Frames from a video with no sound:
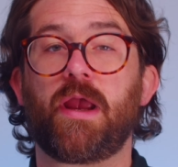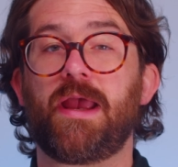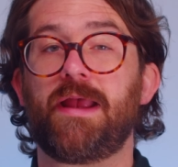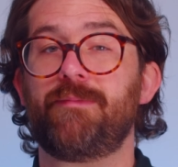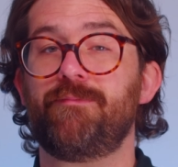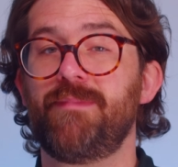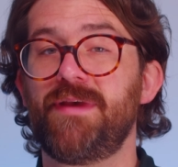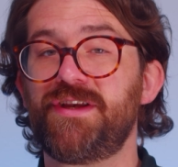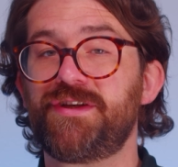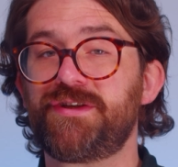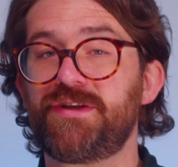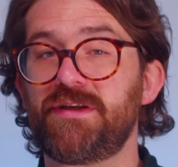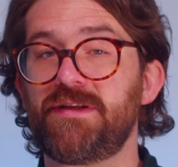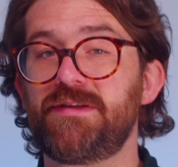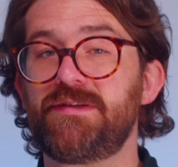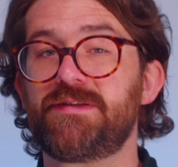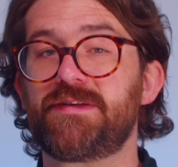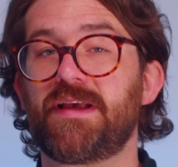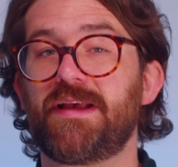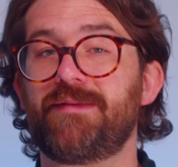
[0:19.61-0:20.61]

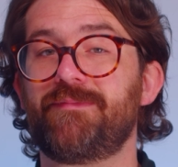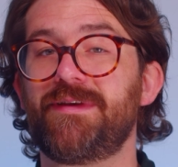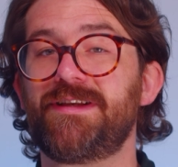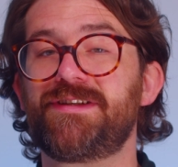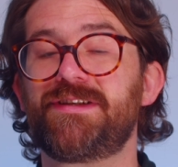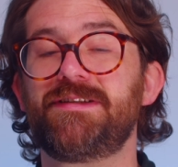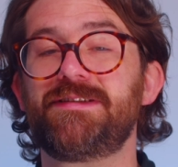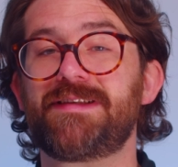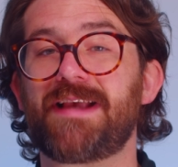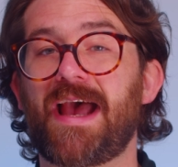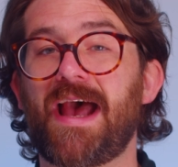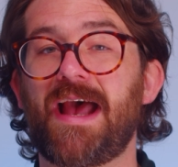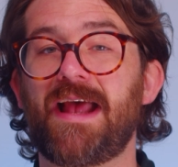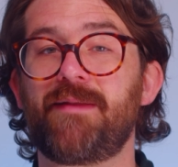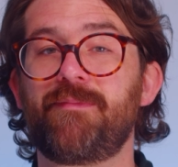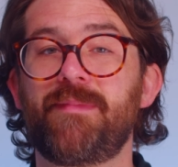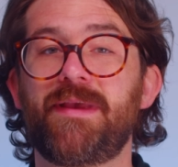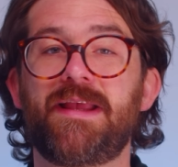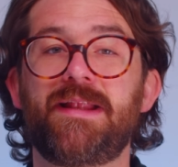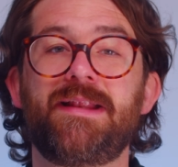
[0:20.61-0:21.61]
admissions, admissions
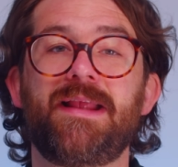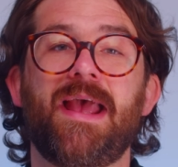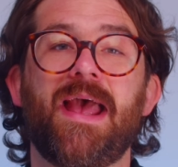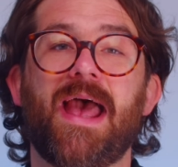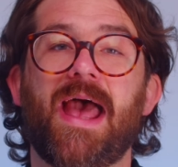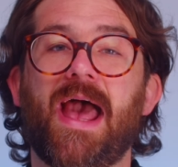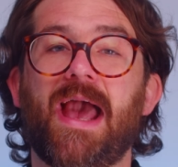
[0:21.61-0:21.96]
admin,